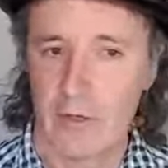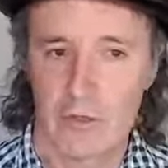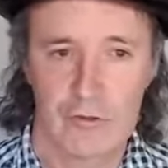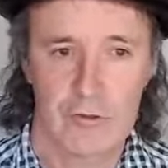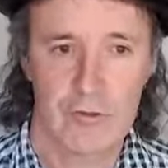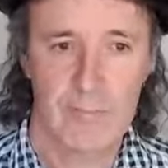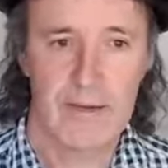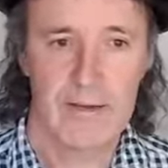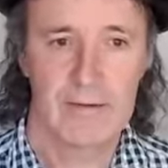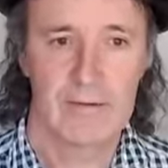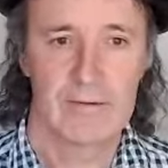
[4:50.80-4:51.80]

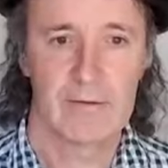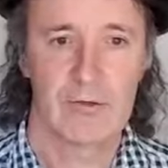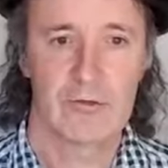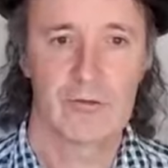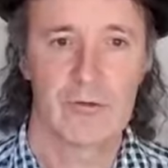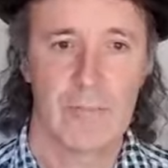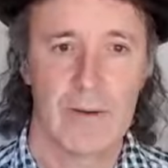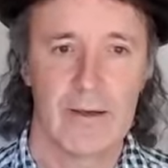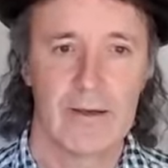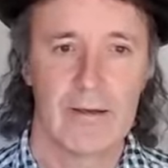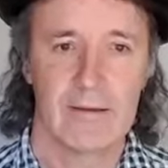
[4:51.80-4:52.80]
Trauma,
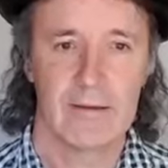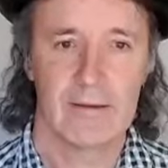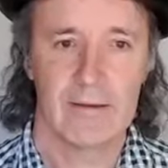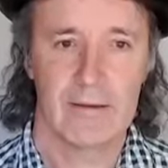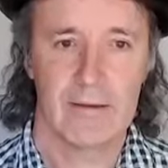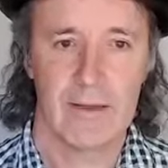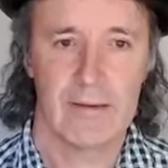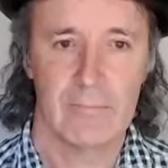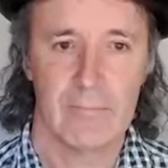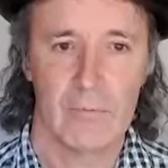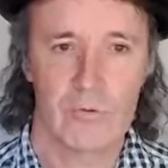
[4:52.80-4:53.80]
trauma,
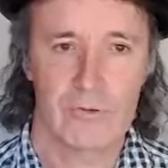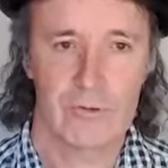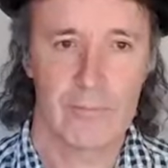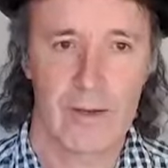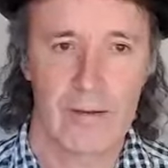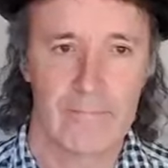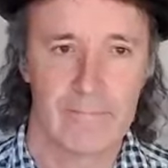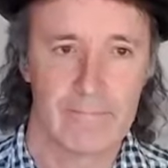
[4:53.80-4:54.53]
and more trauma.